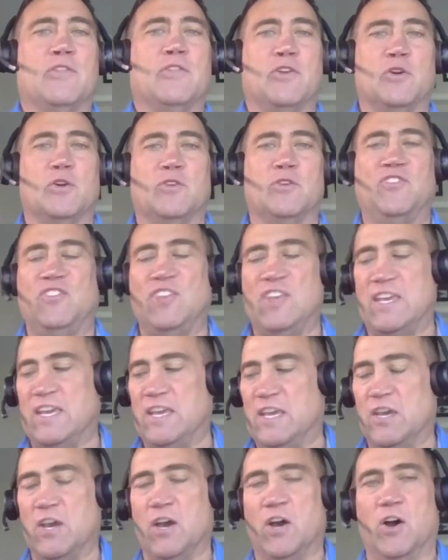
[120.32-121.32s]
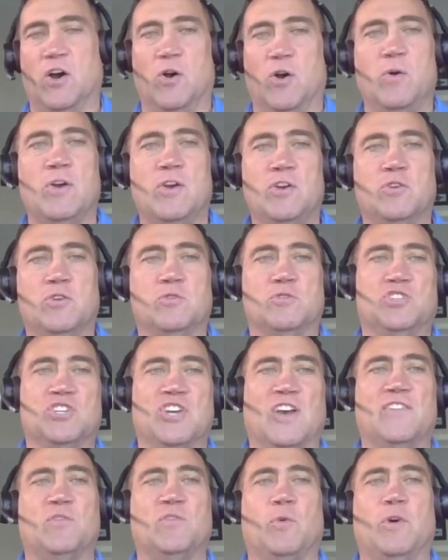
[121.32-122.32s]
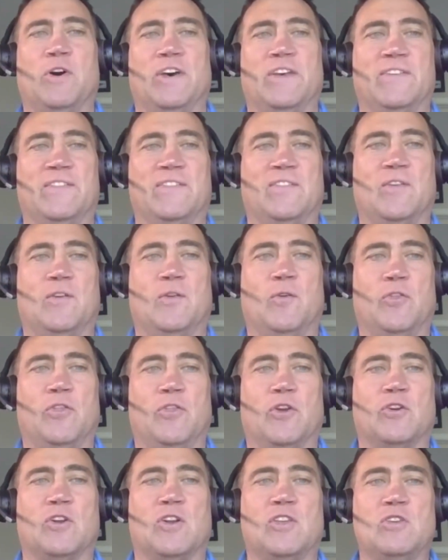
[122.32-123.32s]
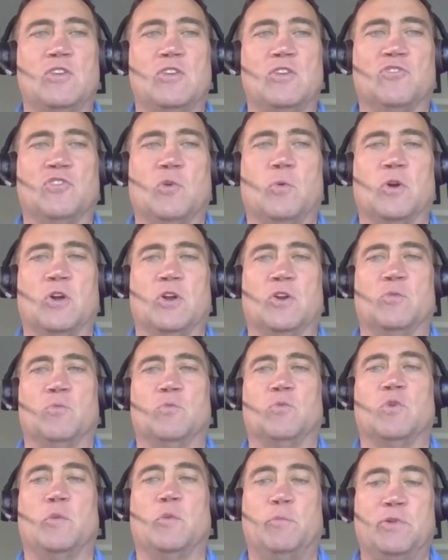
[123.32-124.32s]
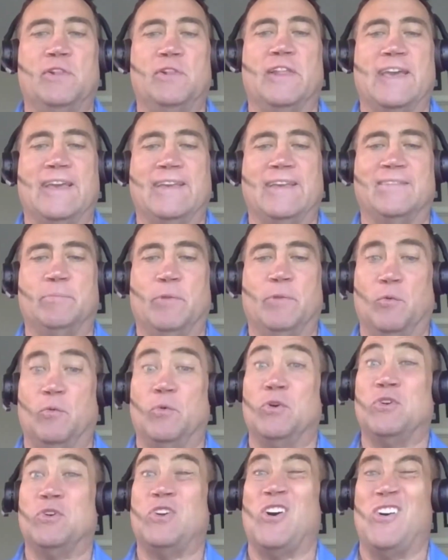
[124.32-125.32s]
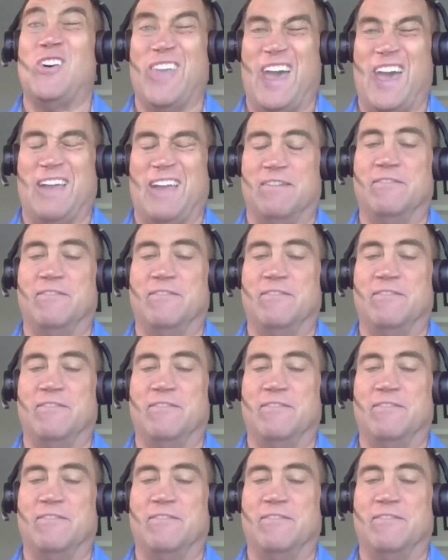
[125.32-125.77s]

their CEO, who just was, they're going to use the word replaced, but we'll call that